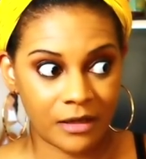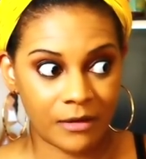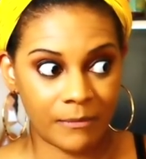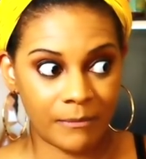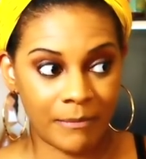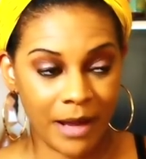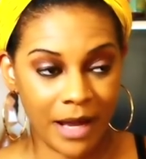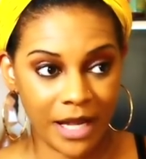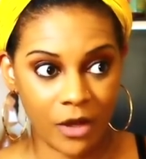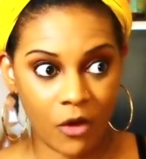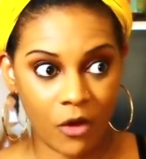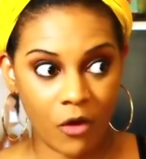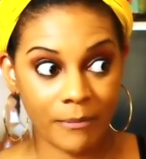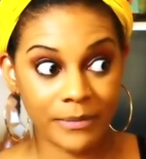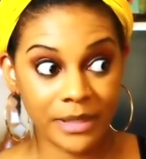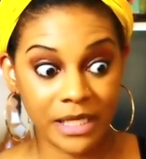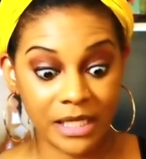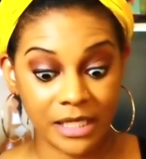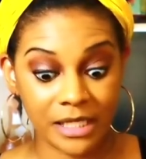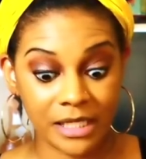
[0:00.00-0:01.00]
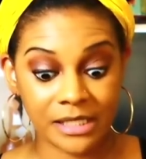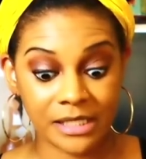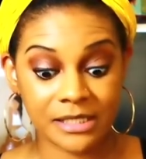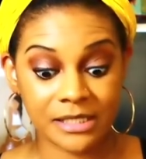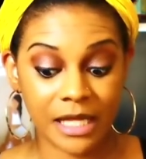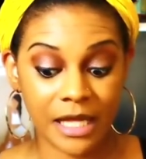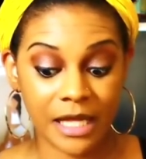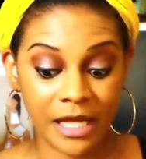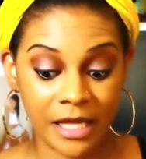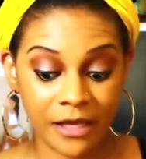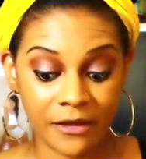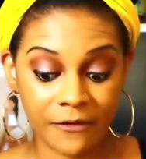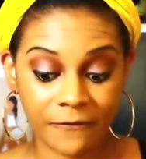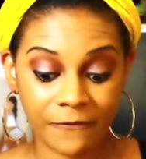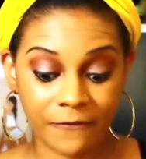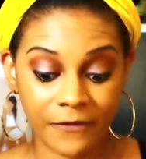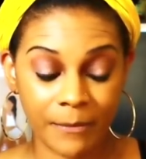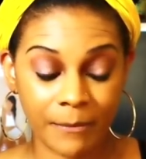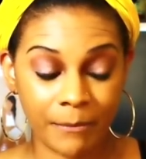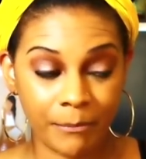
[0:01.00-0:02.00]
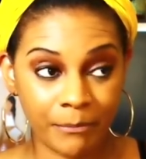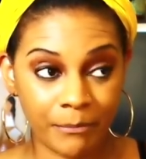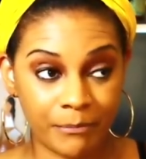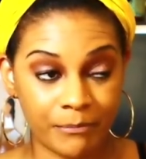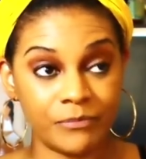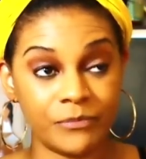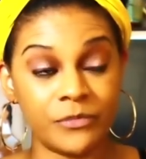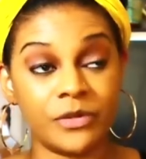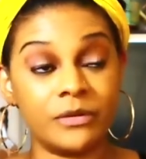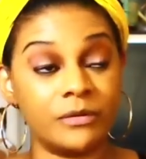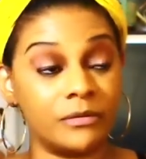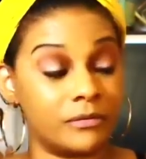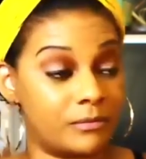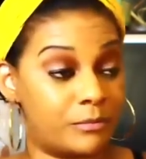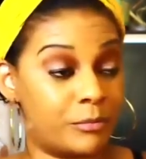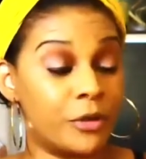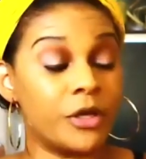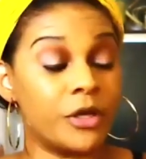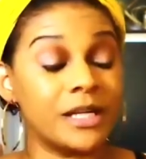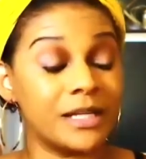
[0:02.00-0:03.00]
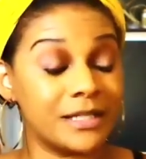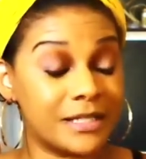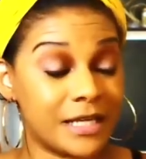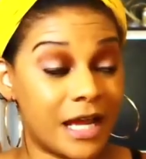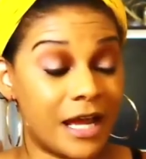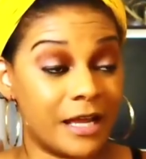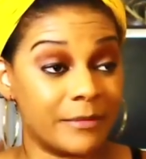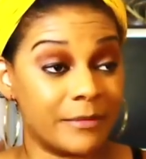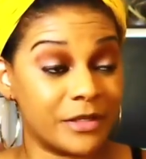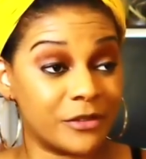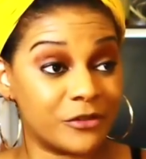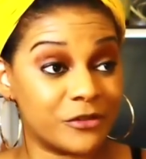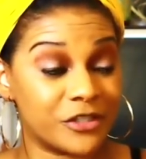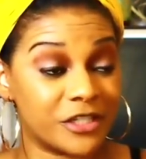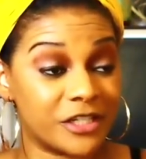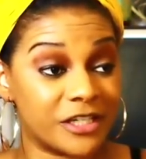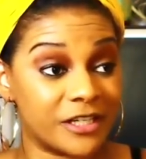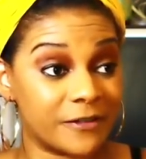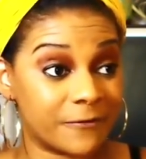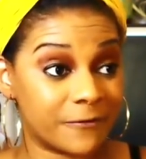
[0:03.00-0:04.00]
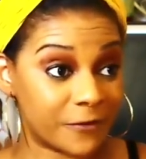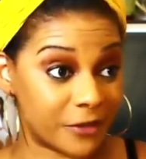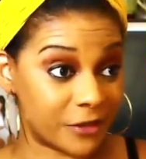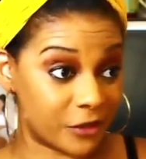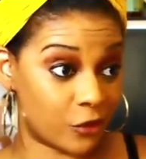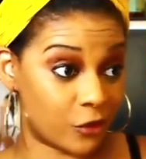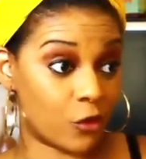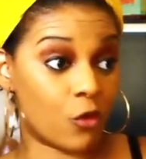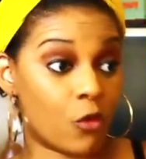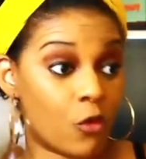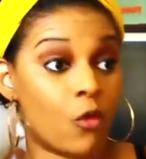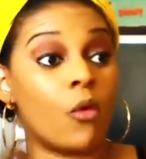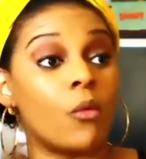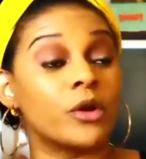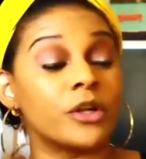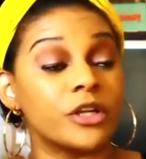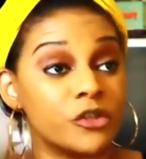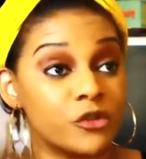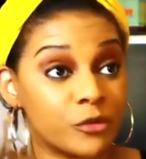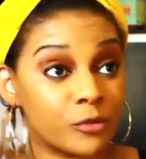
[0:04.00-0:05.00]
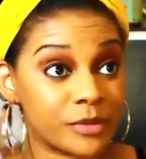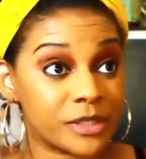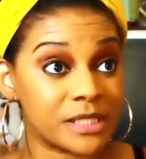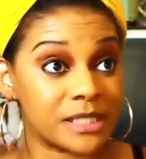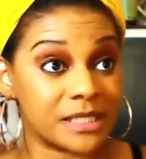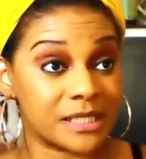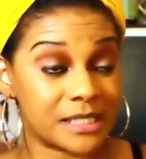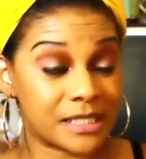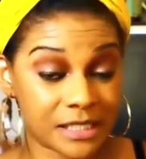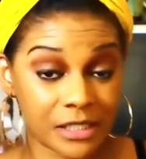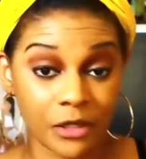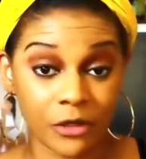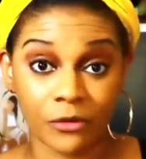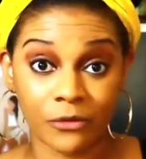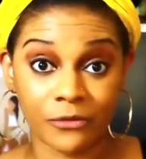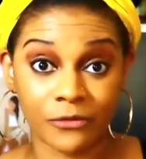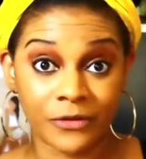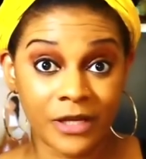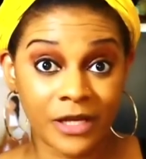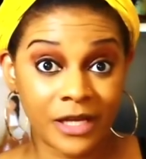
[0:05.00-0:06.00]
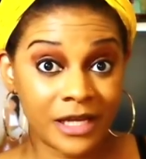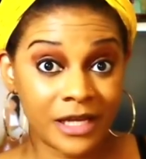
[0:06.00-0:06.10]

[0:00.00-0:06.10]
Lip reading: by all means, if putting time, energy, and effort in your whole 100% self